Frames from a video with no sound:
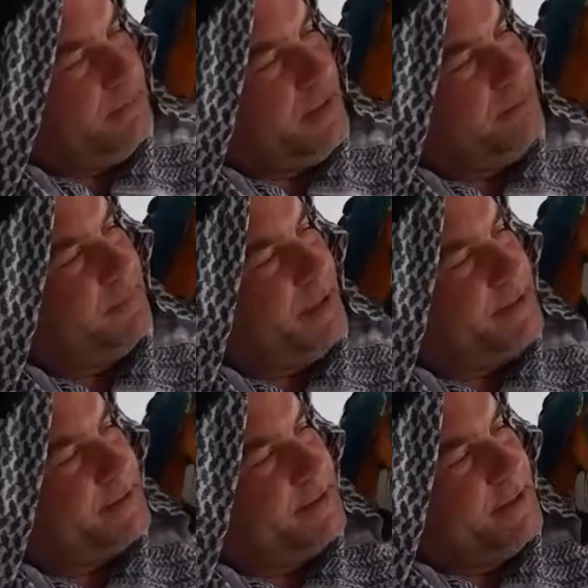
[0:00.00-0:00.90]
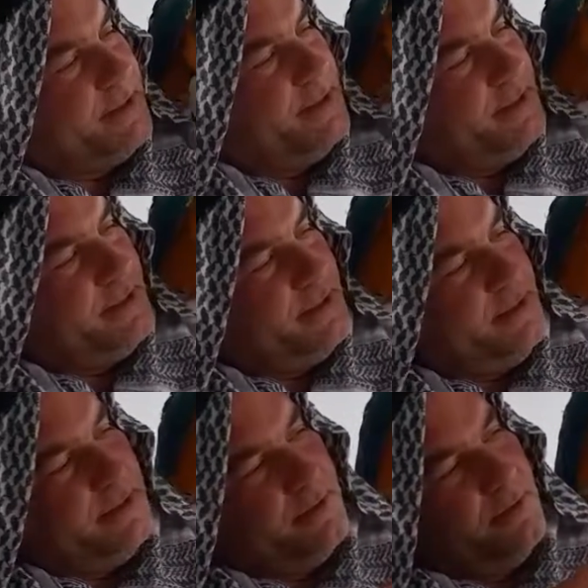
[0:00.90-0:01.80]
that place,
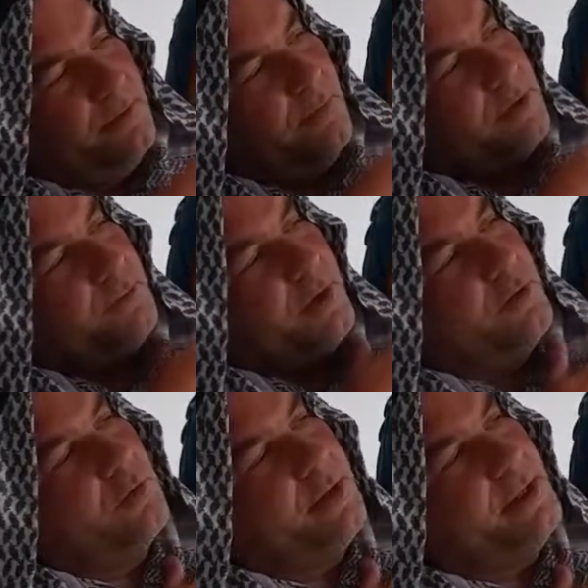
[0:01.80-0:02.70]
what we call